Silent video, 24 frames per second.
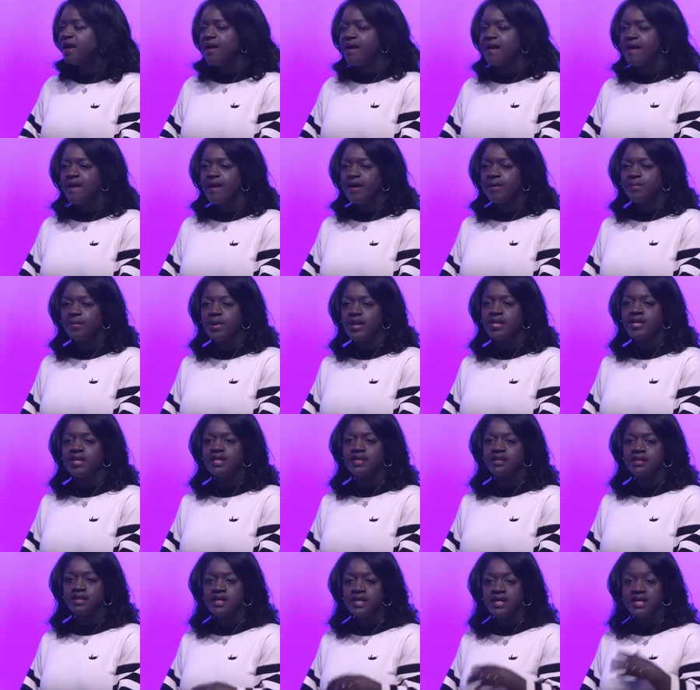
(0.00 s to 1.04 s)
um, and
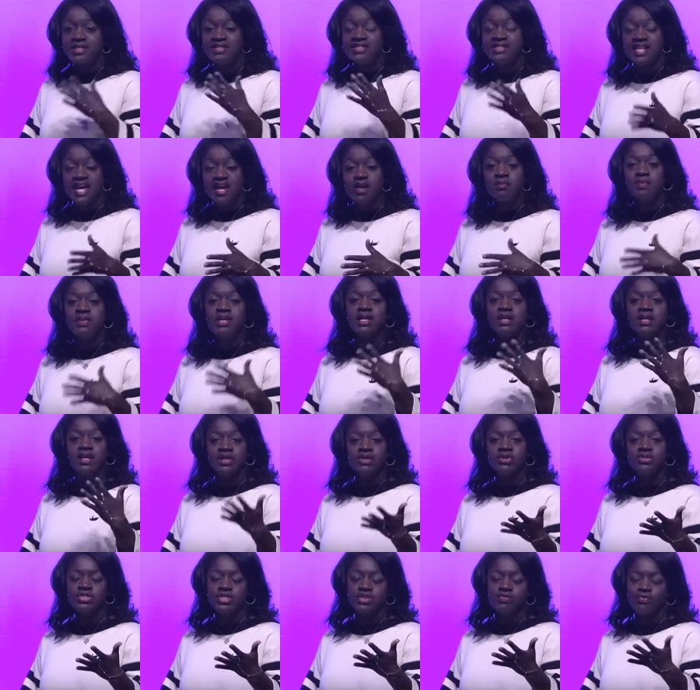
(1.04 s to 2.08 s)
an excitement and
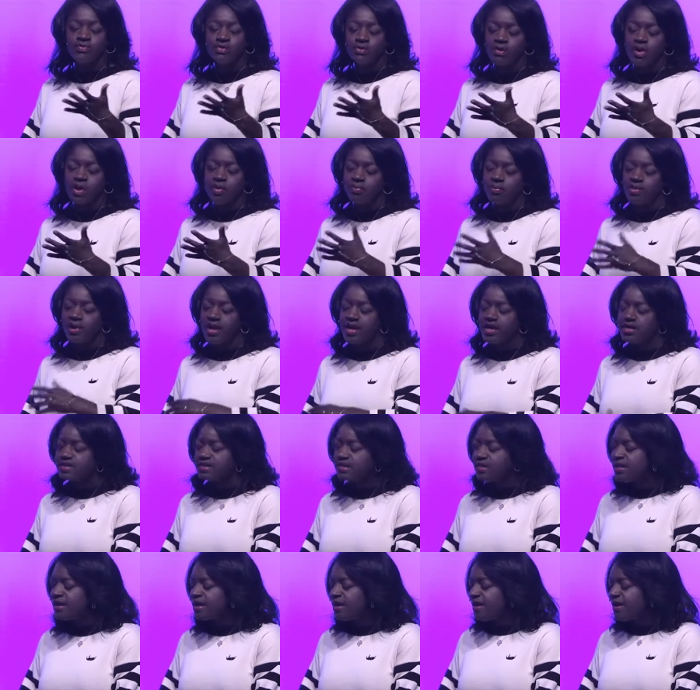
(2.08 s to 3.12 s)
energy for our brand.
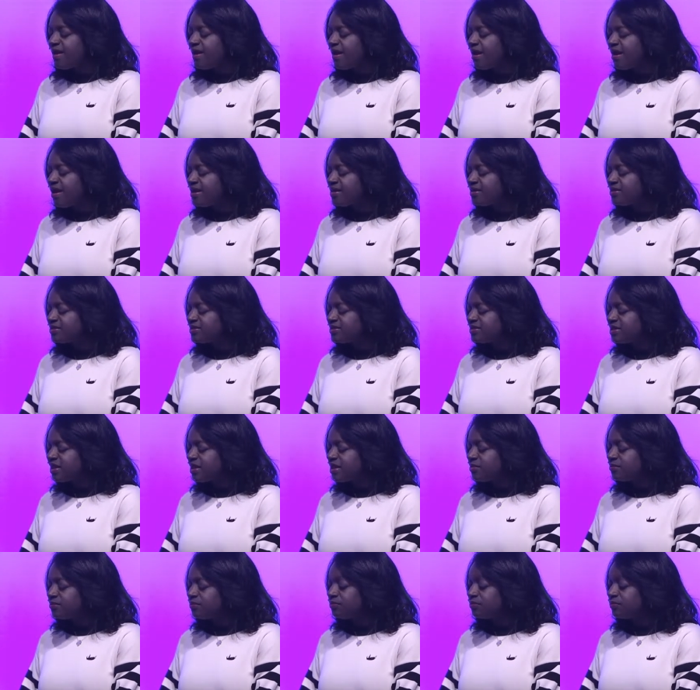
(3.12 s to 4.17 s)
And,
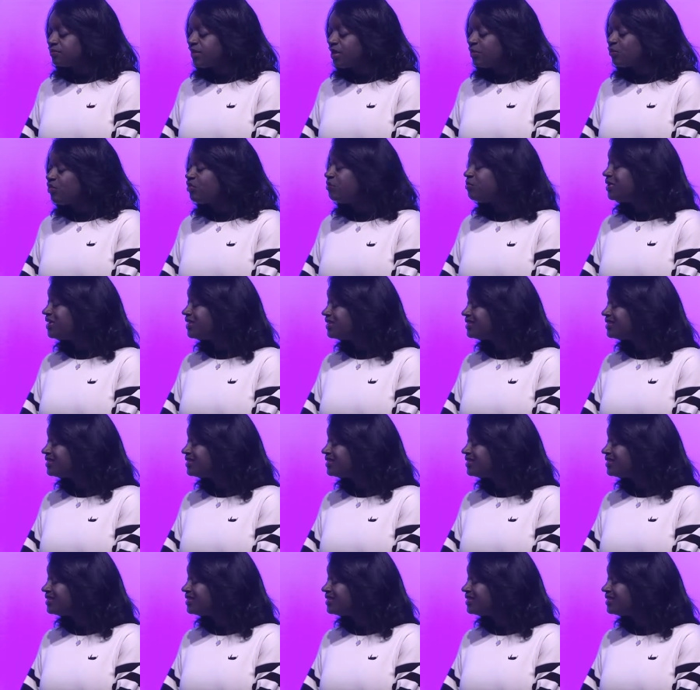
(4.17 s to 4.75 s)
um, and we've been